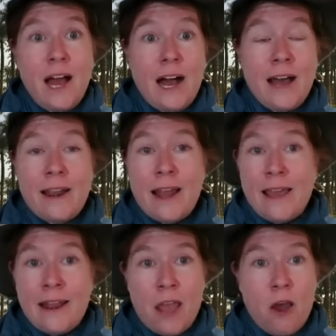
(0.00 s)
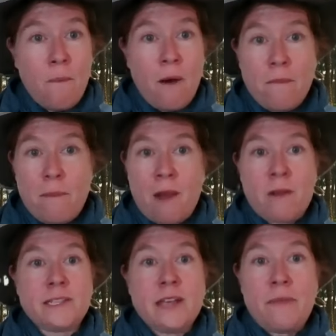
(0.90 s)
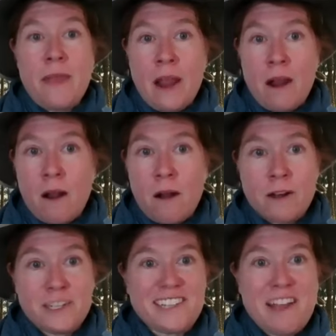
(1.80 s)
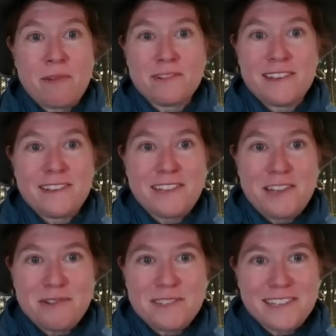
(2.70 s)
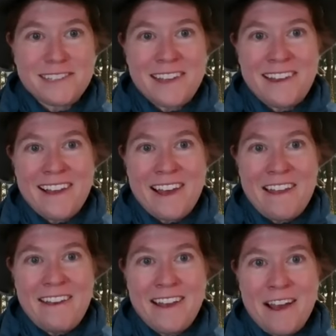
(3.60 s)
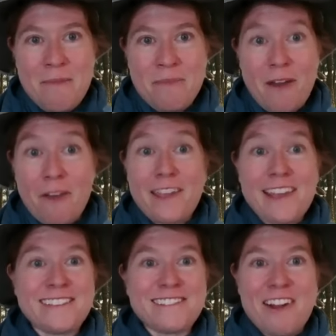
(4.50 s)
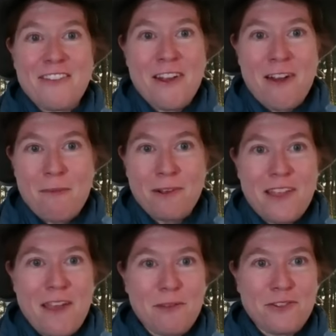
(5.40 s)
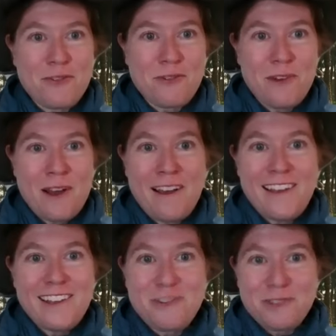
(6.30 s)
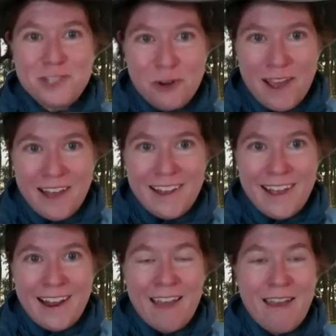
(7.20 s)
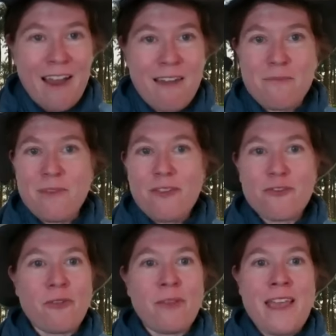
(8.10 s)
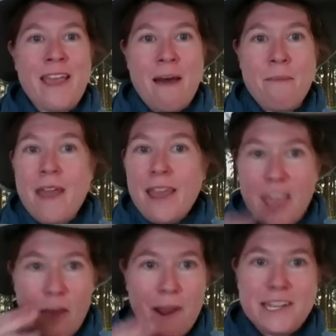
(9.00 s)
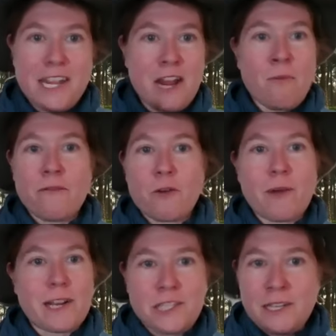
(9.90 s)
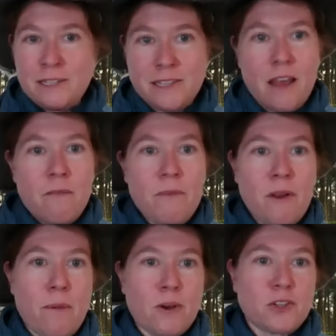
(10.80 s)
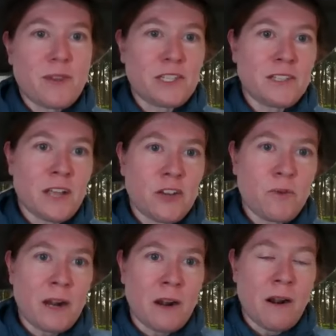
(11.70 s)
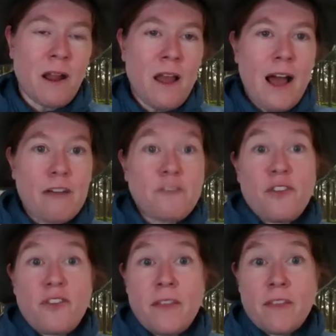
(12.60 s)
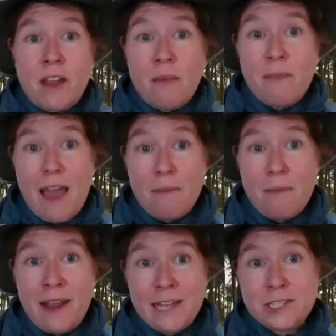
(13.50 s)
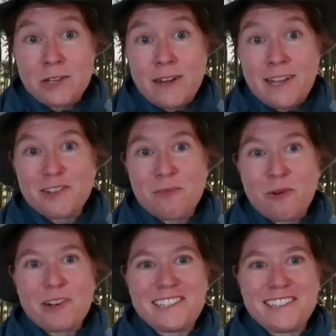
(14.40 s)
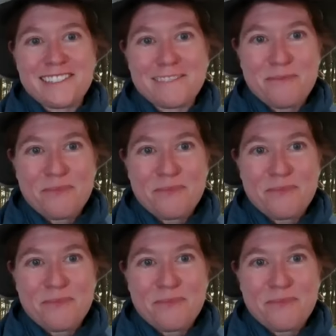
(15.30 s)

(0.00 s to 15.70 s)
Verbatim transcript: Uh, and I and I hope all the parents out there are just able to, to use this, and and um, all the kids are out there able able to uh, to enjoy it. And I, I certainly um, can't wait to hear more of your questions. You know, post questions on Twitter after you see this, and I'll be happy to answer answer more questions.